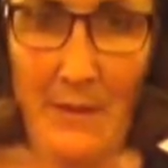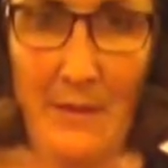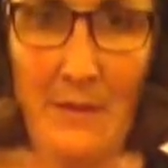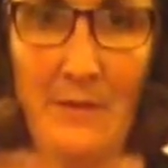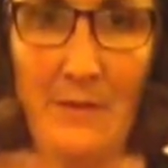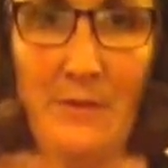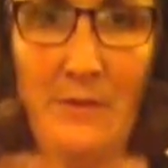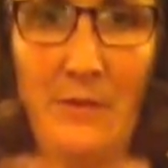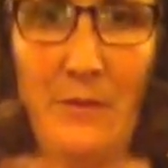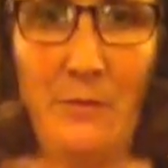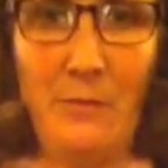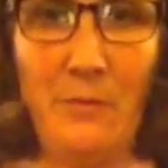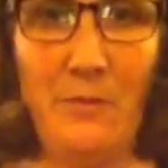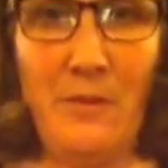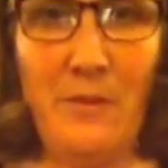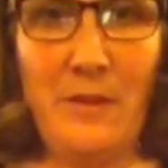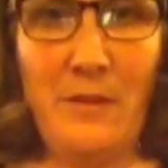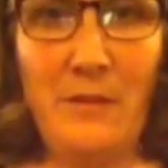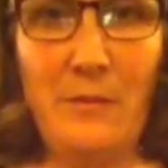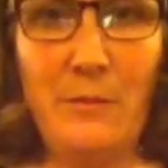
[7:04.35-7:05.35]
So
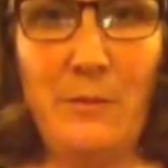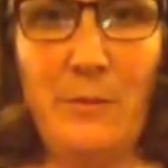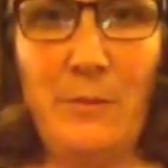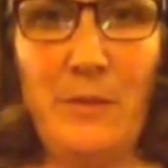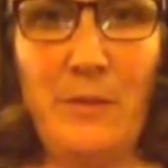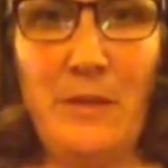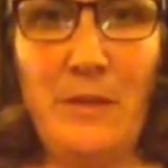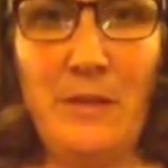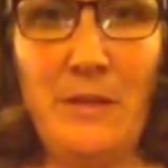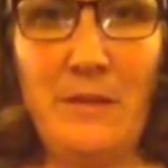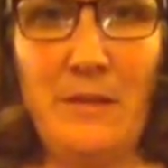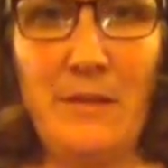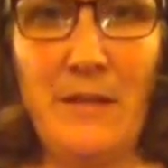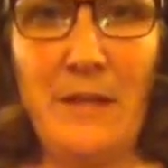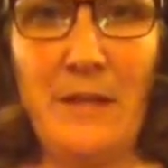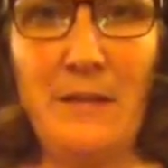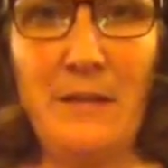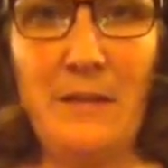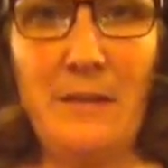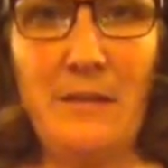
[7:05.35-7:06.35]
this would be
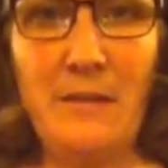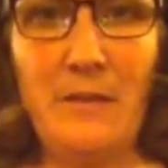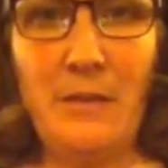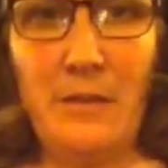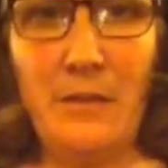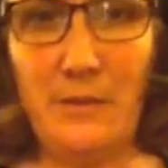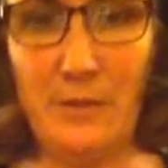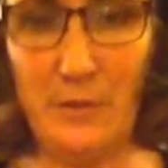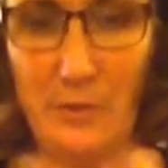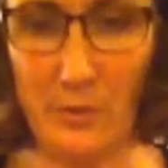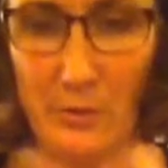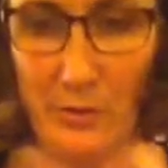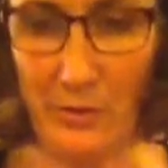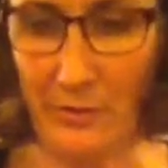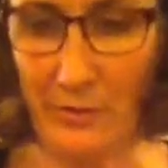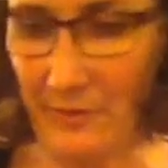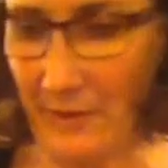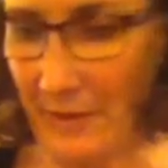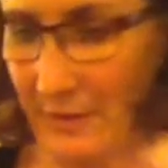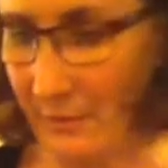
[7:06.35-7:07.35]
intended to
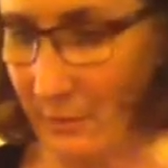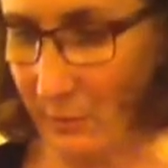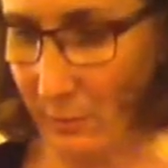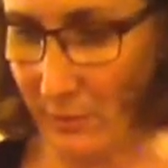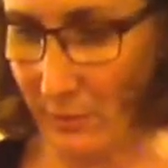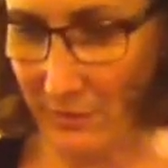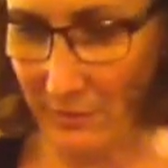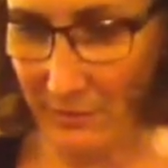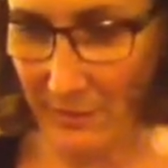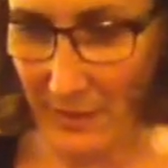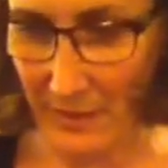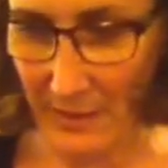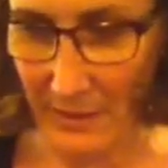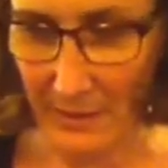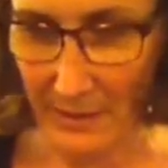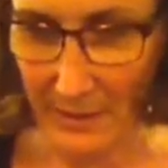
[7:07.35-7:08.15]
serve as sort of a